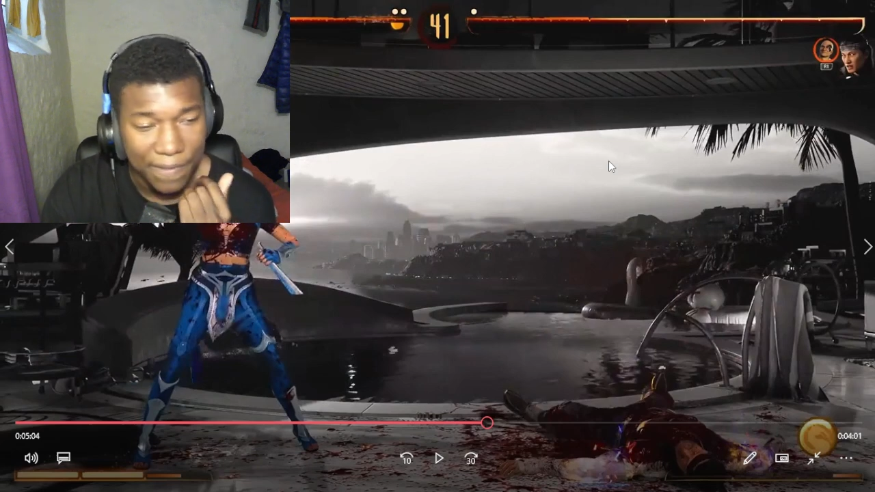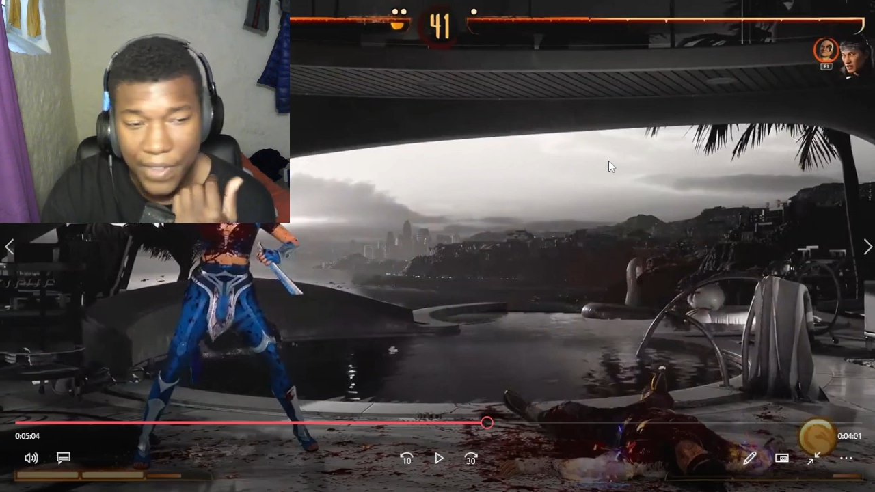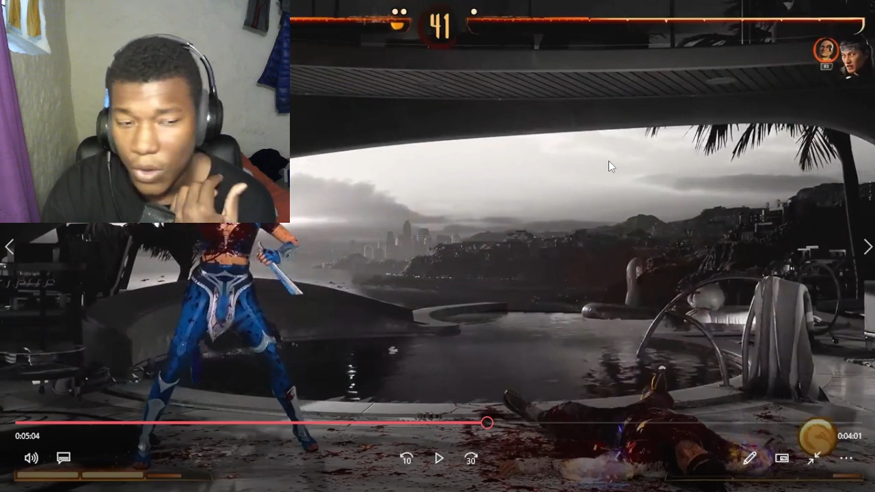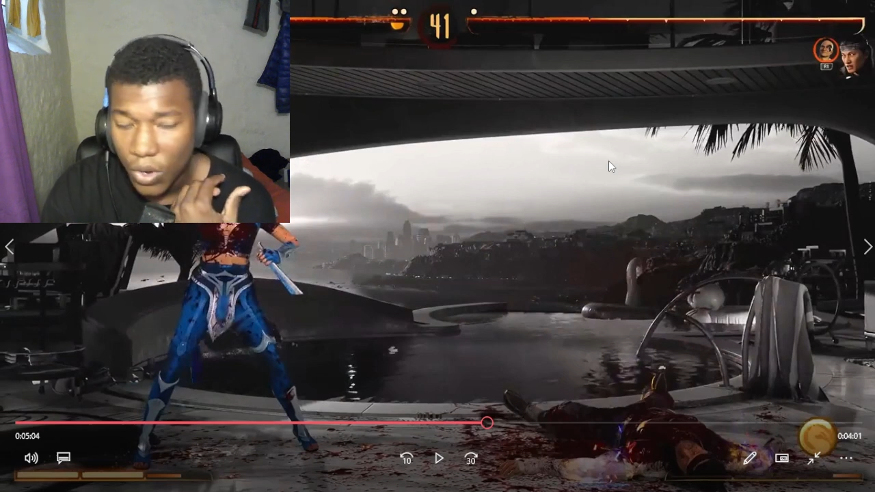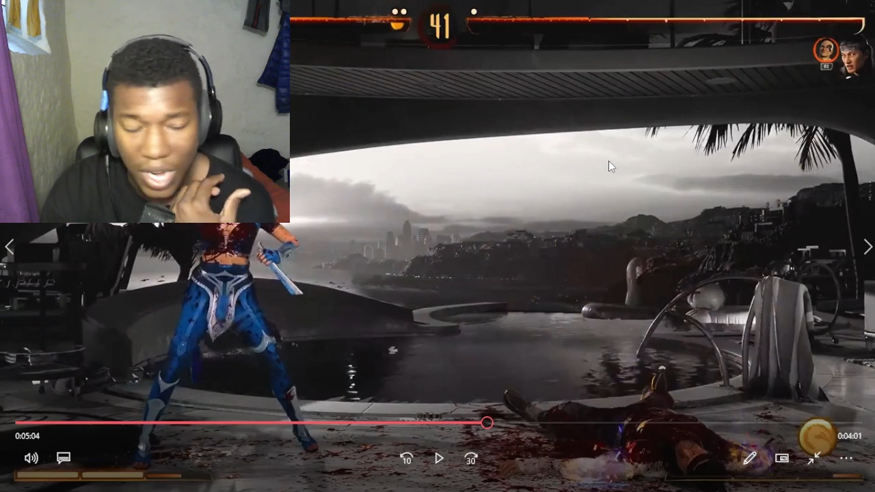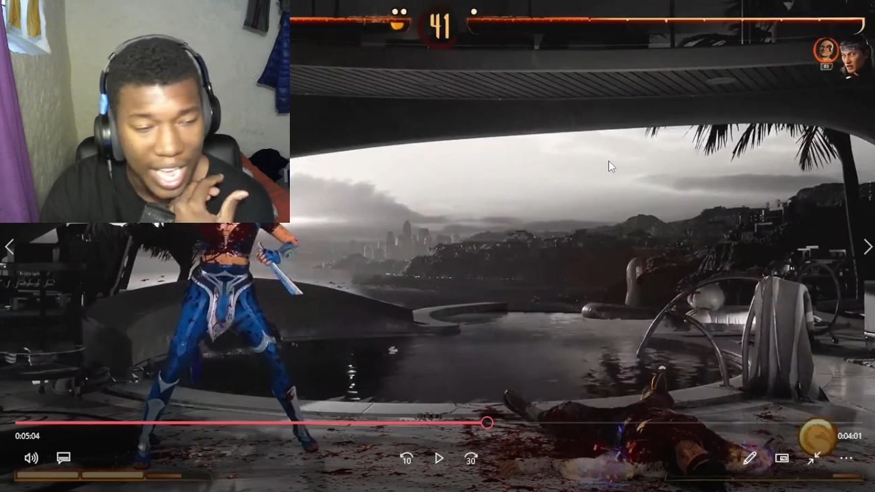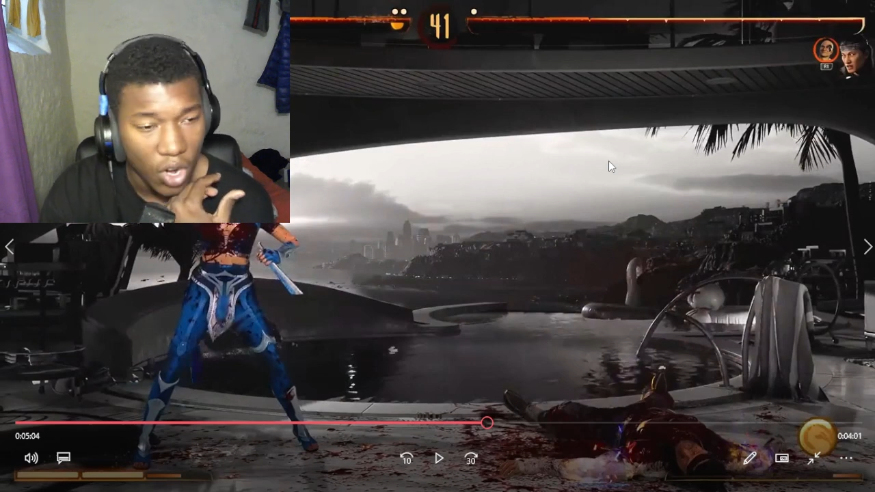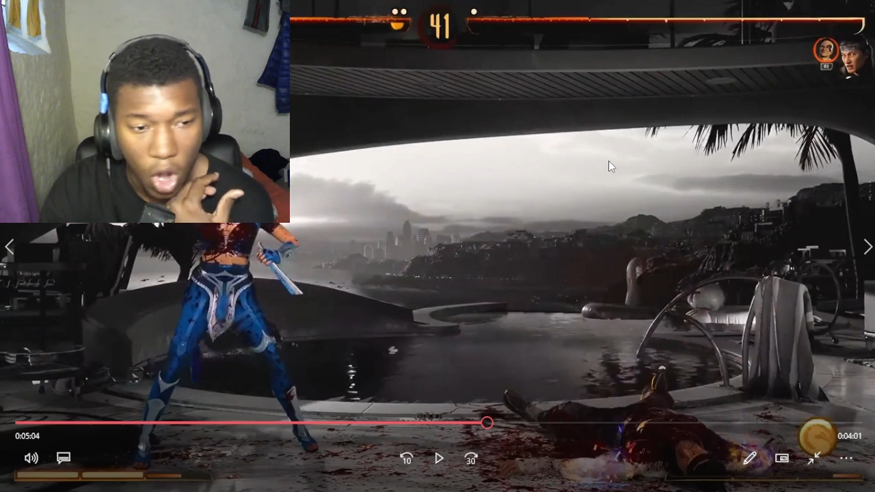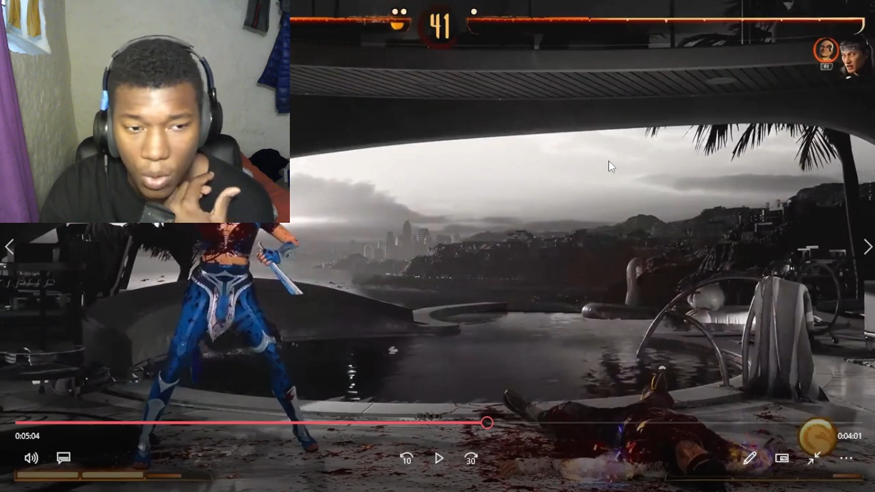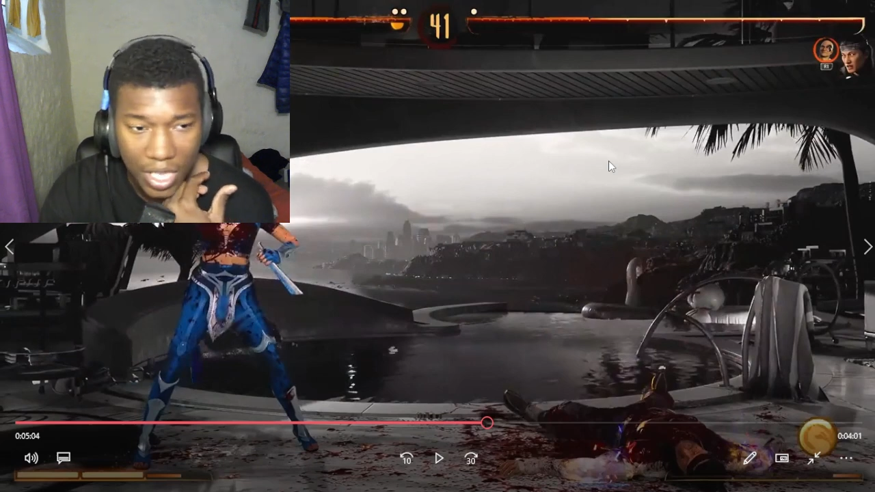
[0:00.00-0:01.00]
a failure
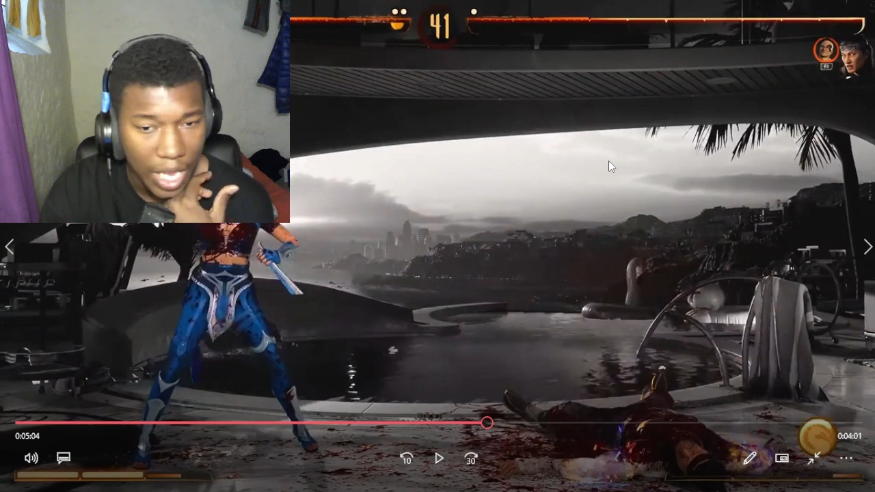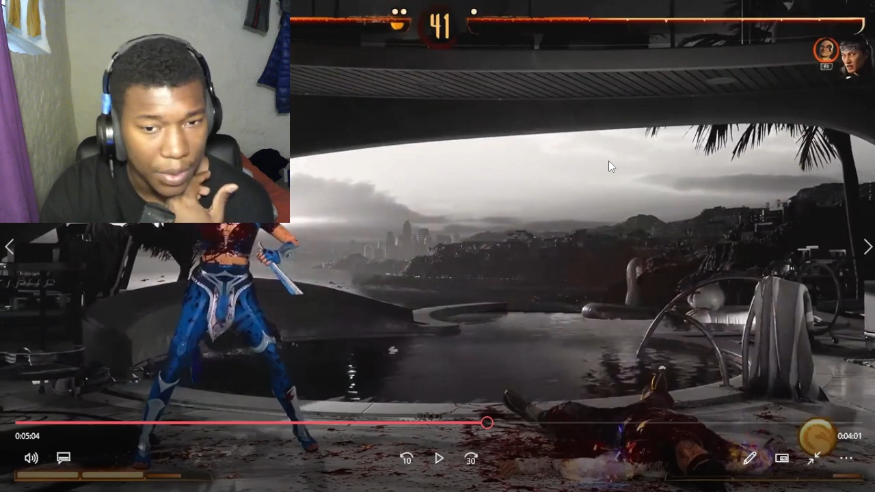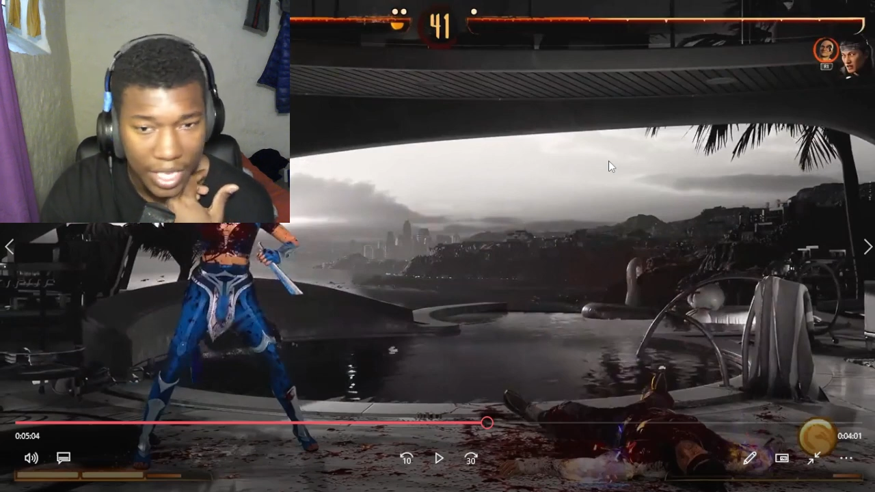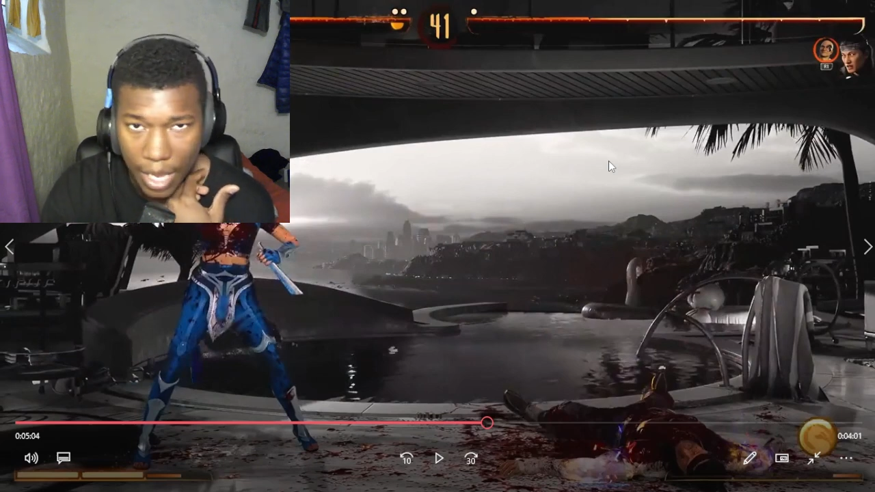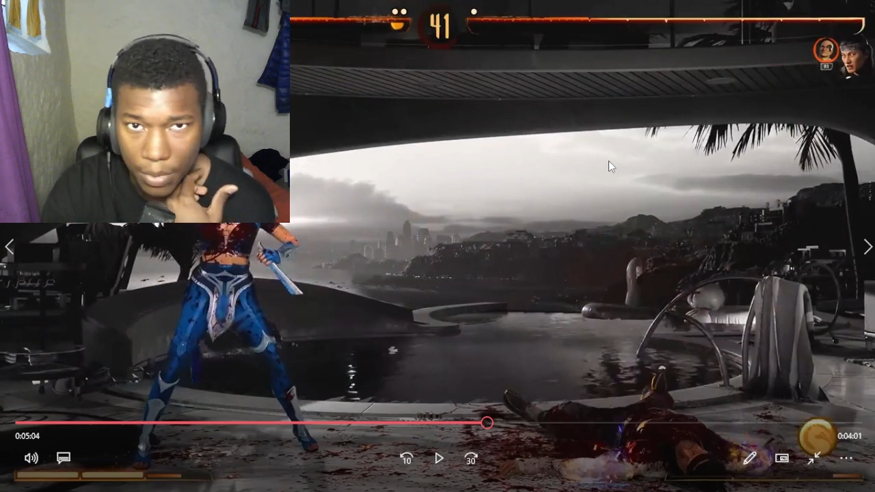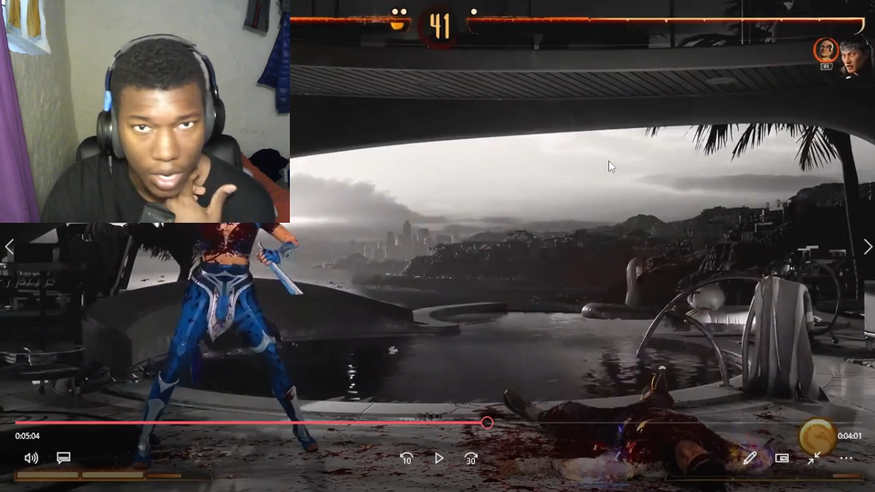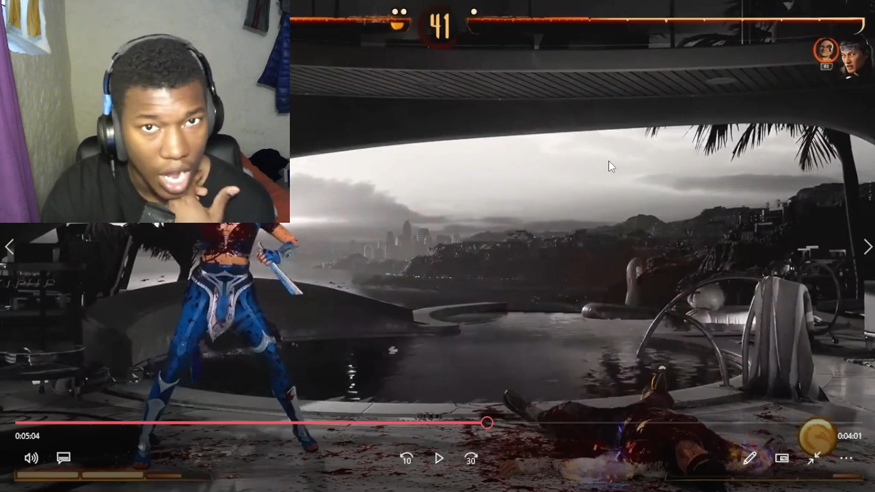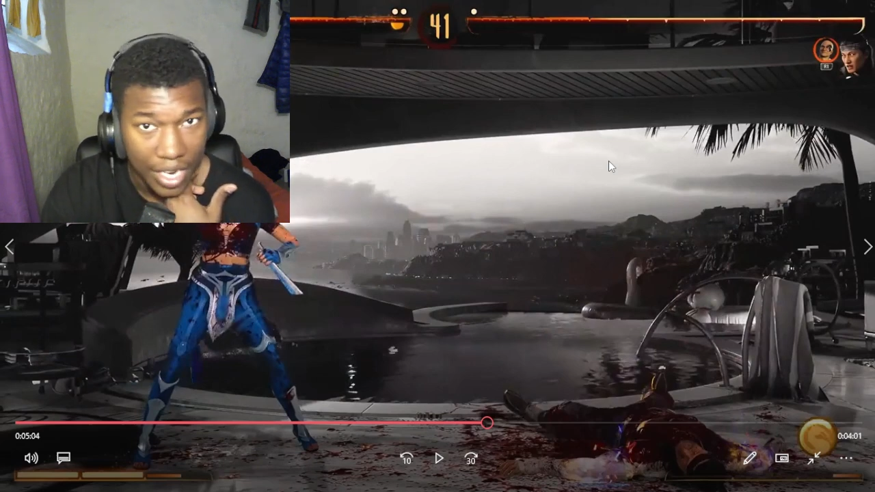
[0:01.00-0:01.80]
at all when it came to gaming.